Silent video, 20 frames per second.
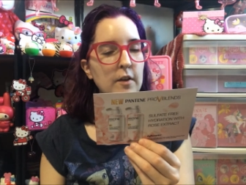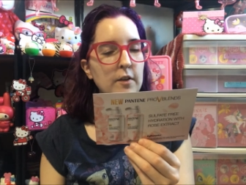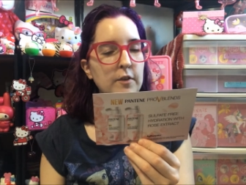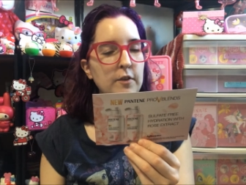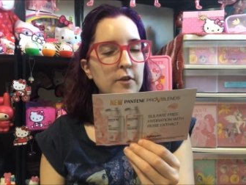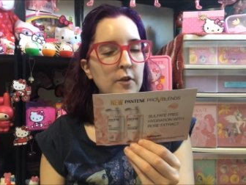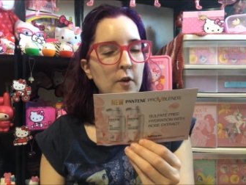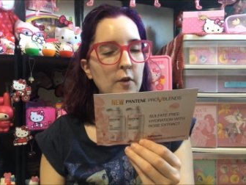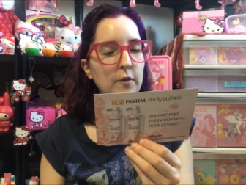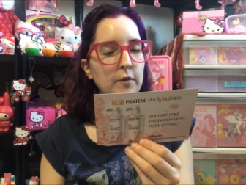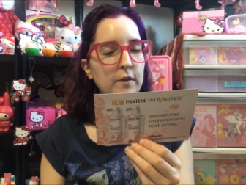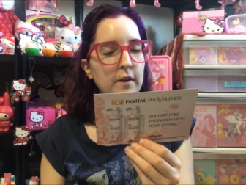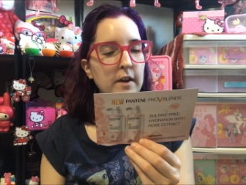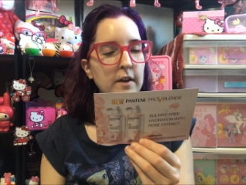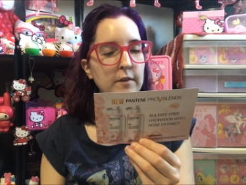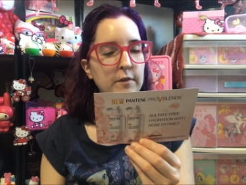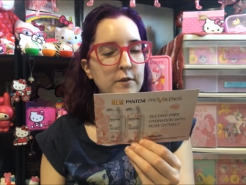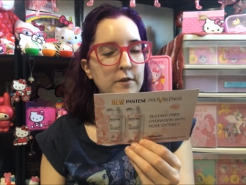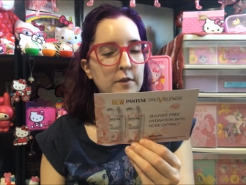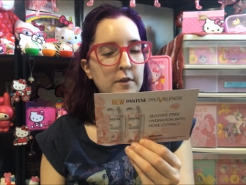
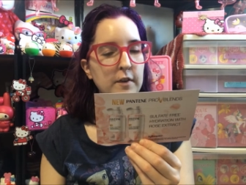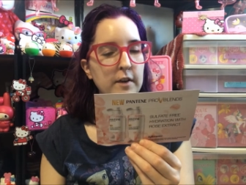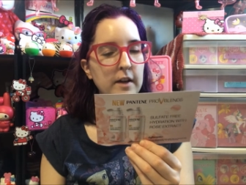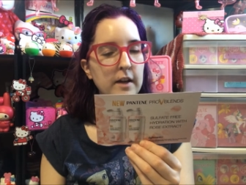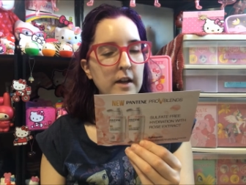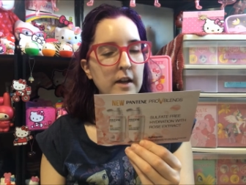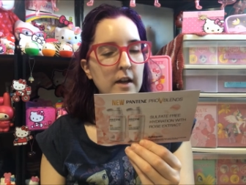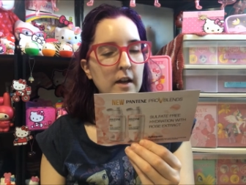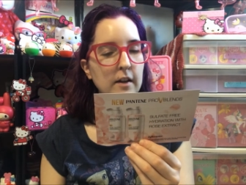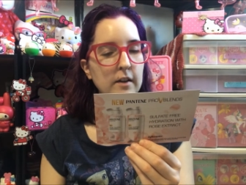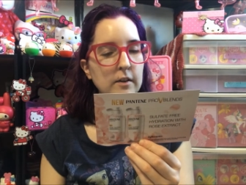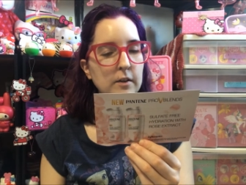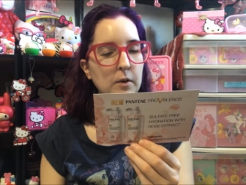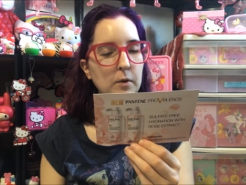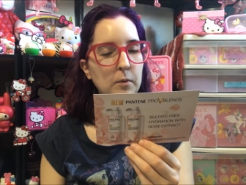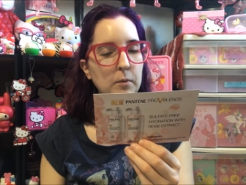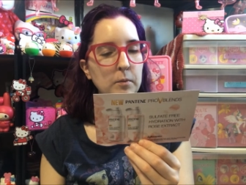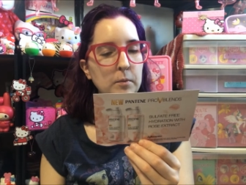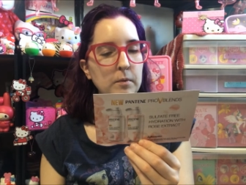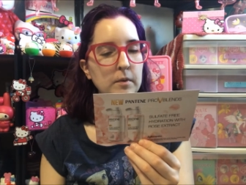Sulfate-free
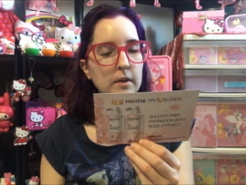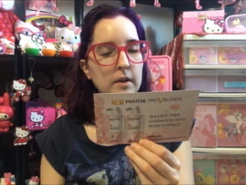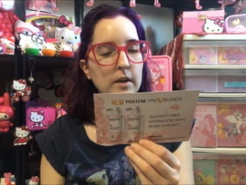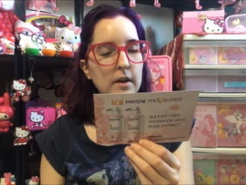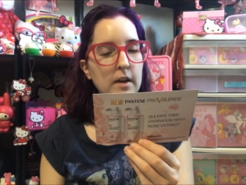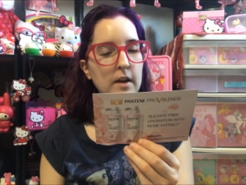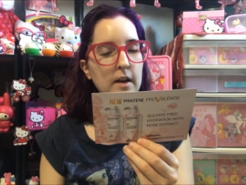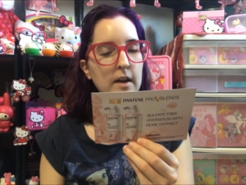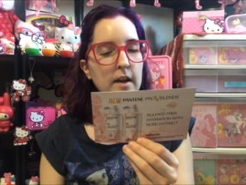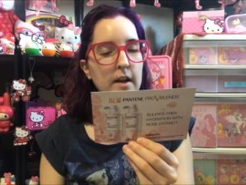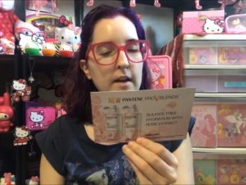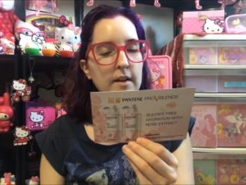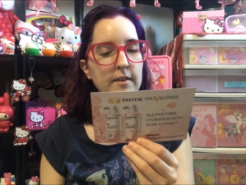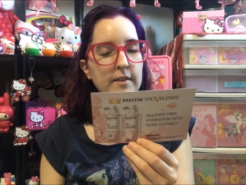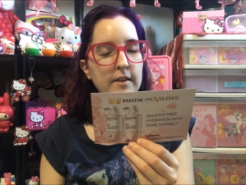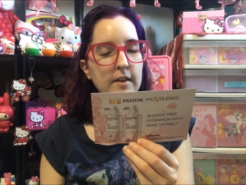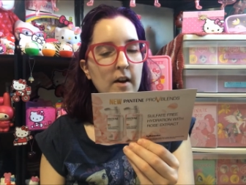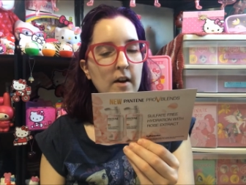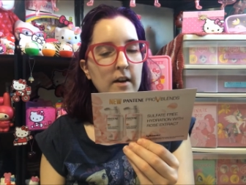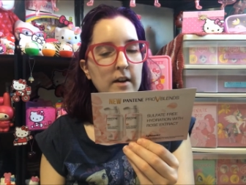alone
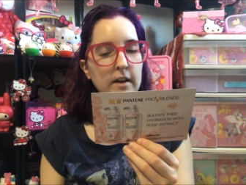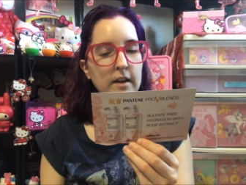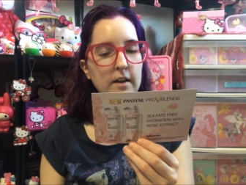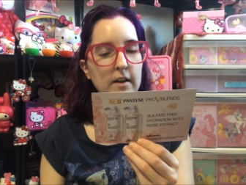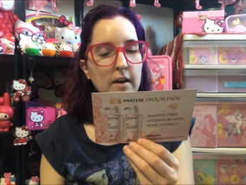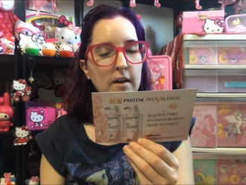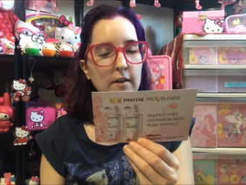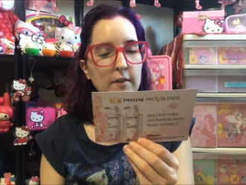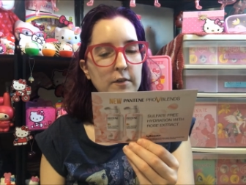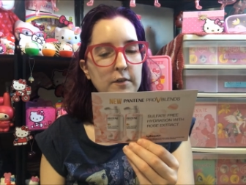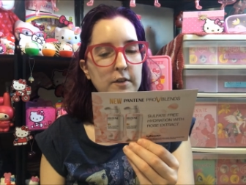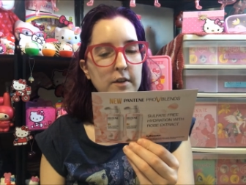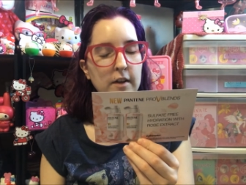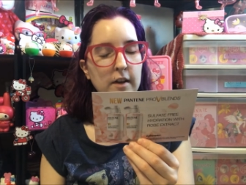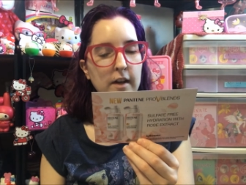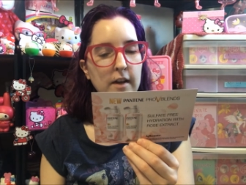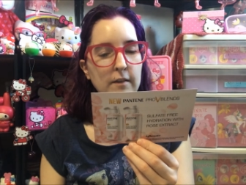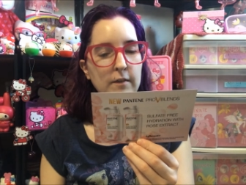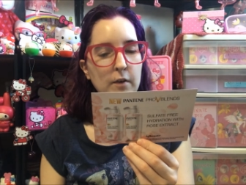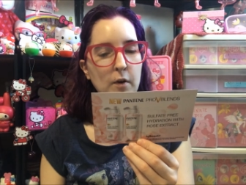is not enough to
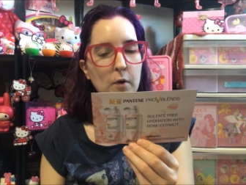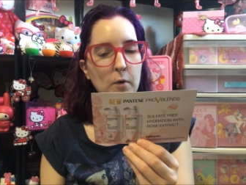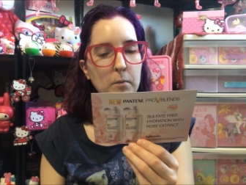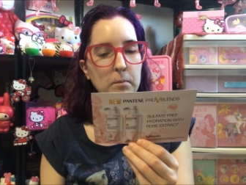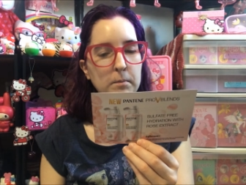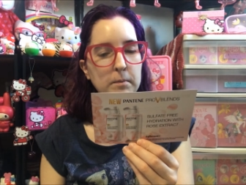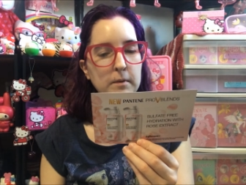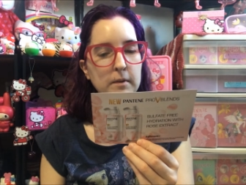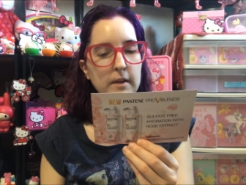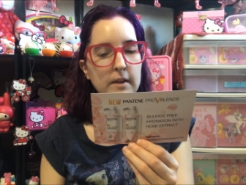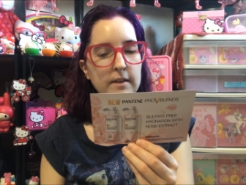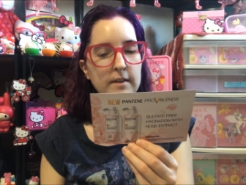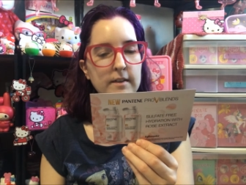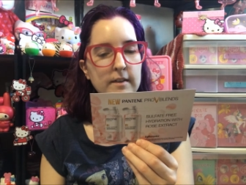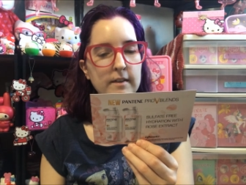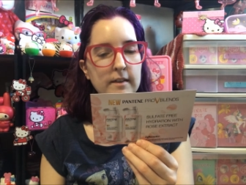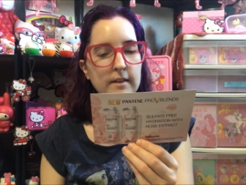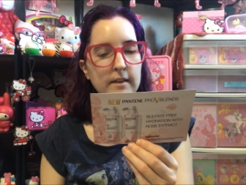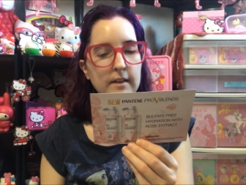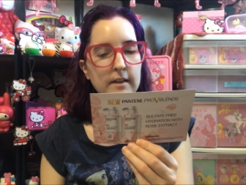give
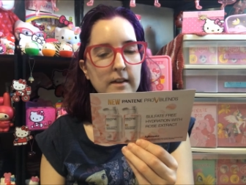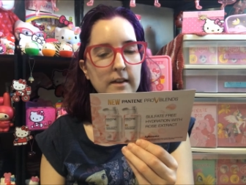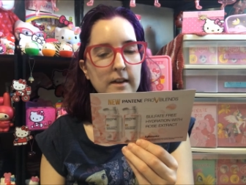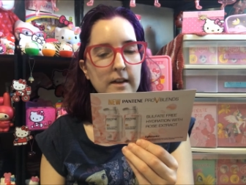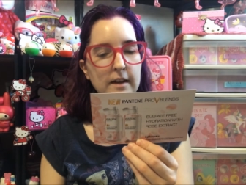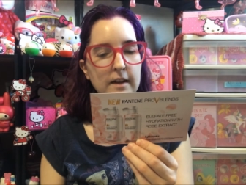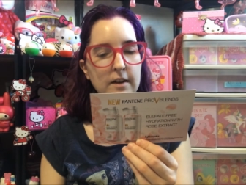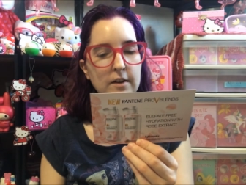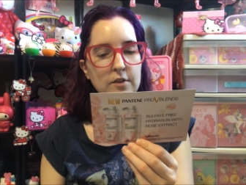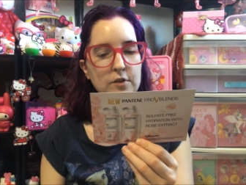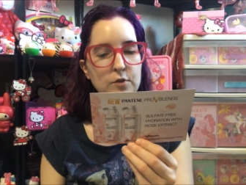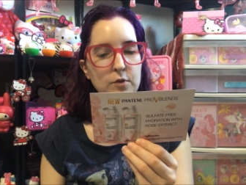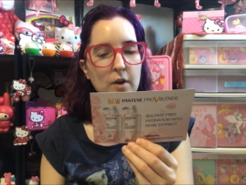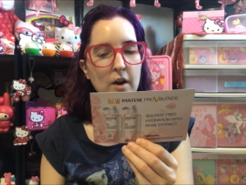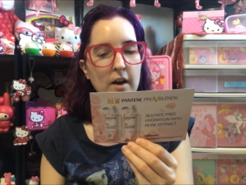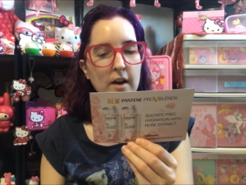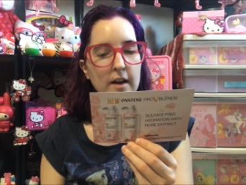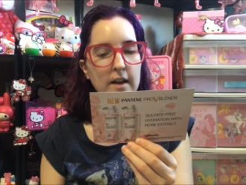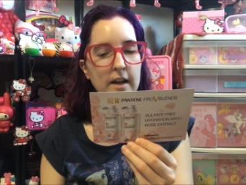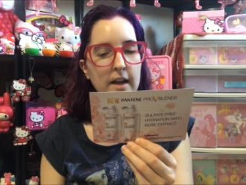hopelessly
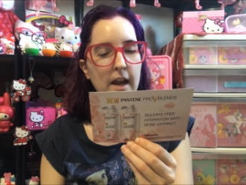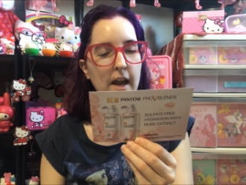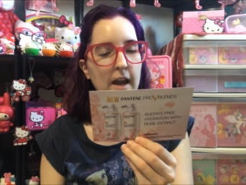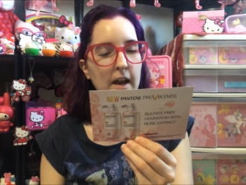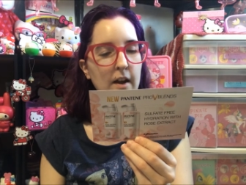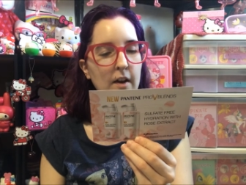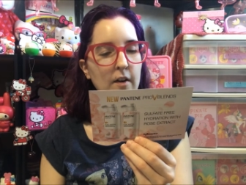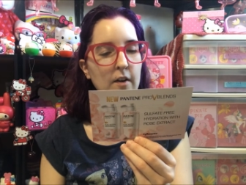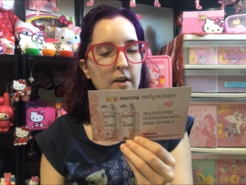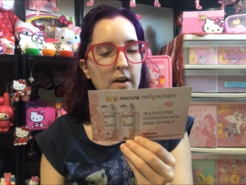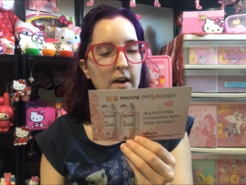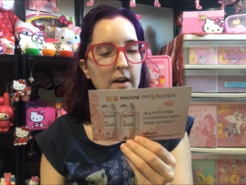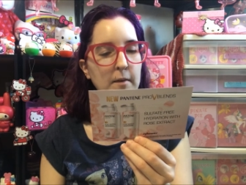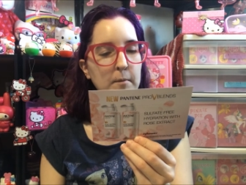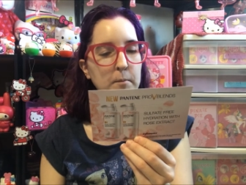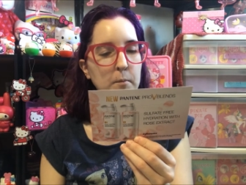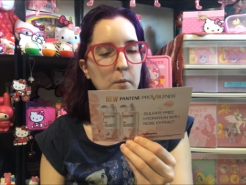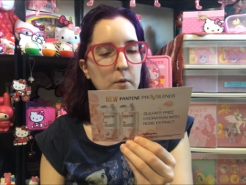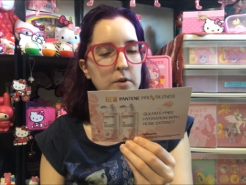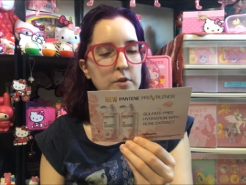dry hair a
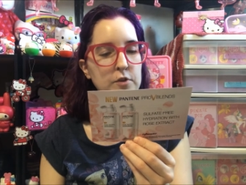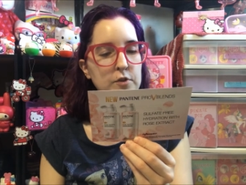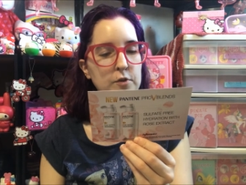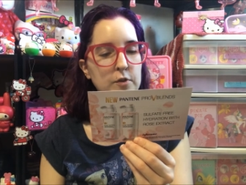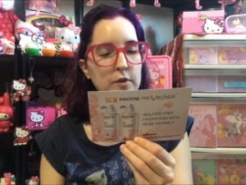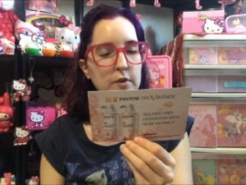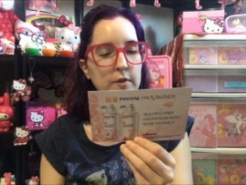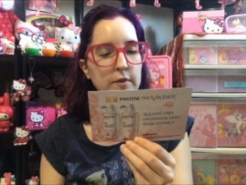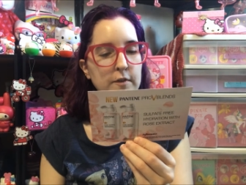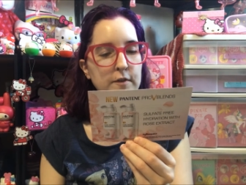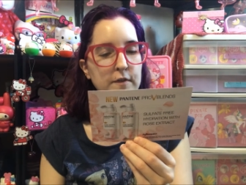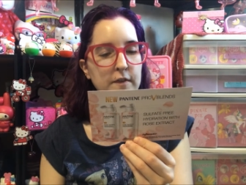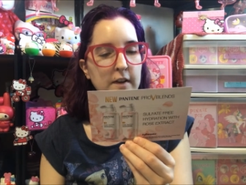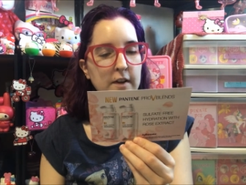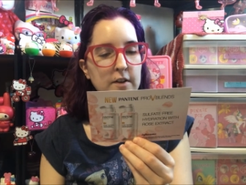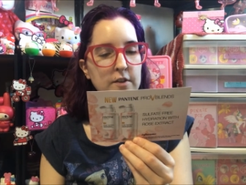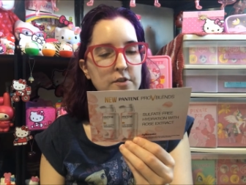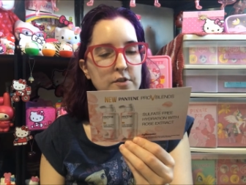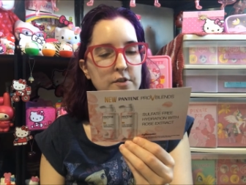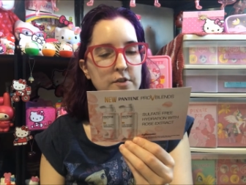moisture
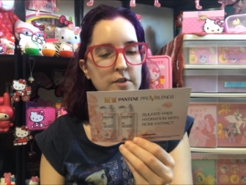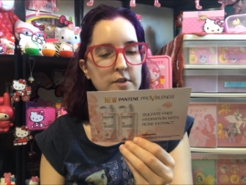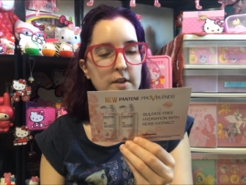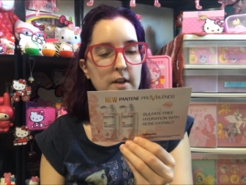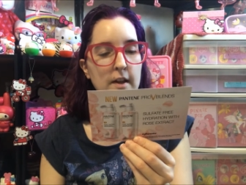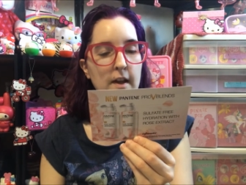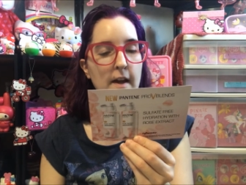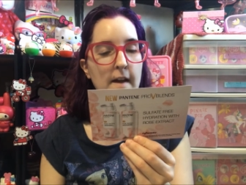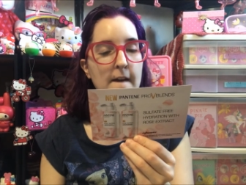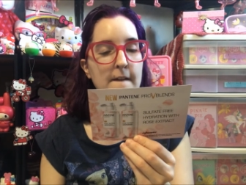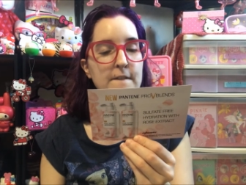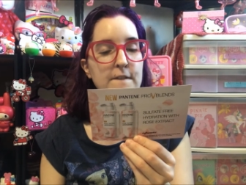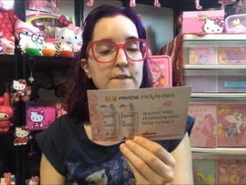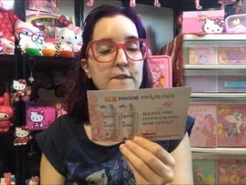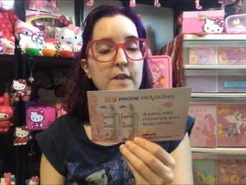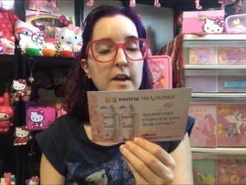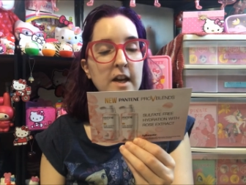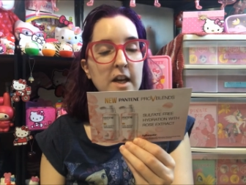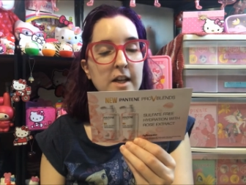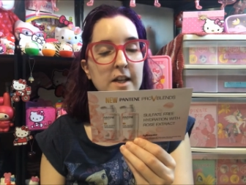fix.
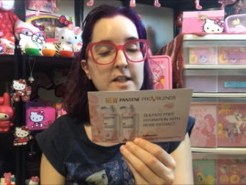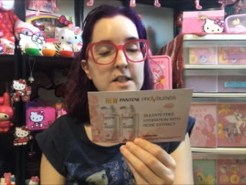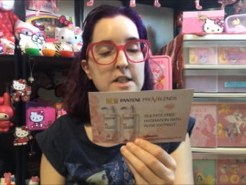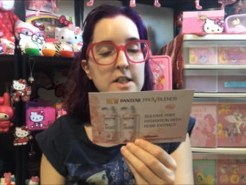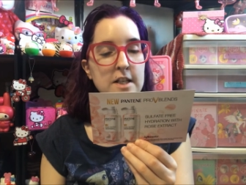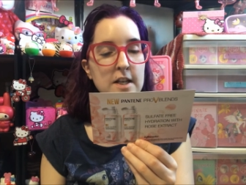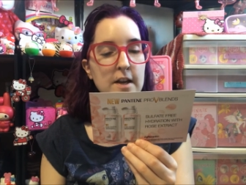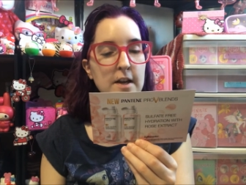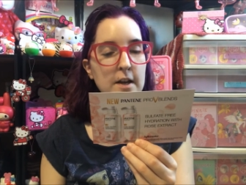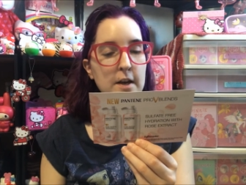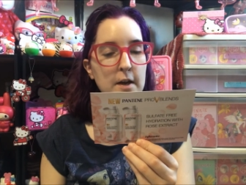fix.